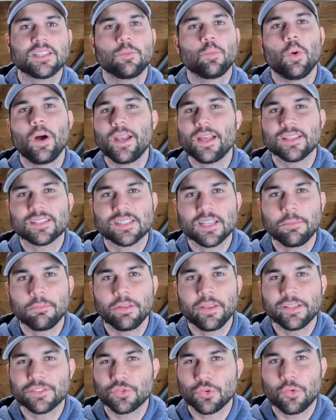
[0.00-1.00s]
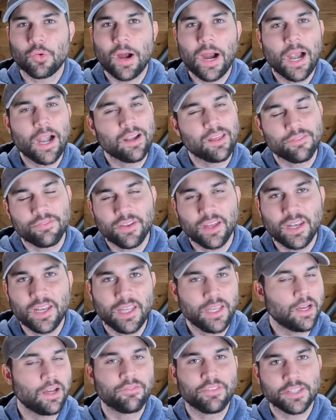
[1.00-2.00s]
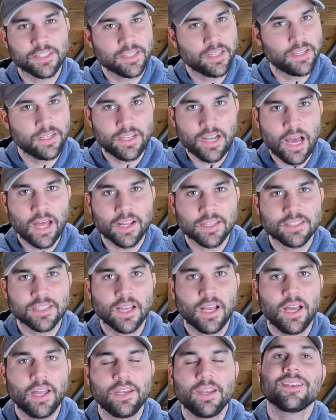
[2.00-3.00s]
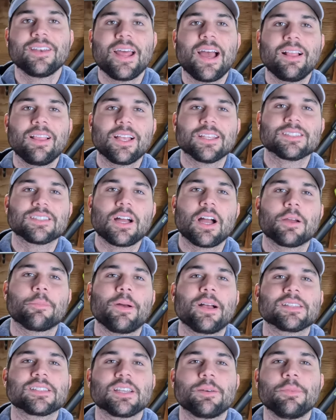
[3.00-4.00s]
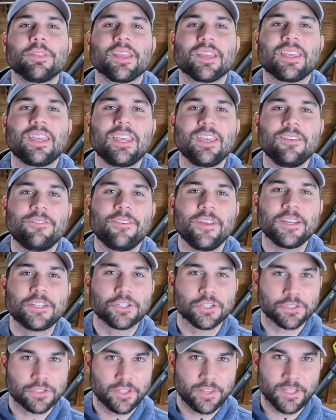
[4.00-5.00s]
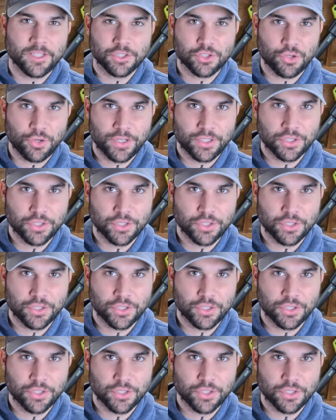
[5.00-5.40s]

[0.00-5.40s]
and what assembly is required, if any, obviously not a ton, now let's talk about some of the key features of this string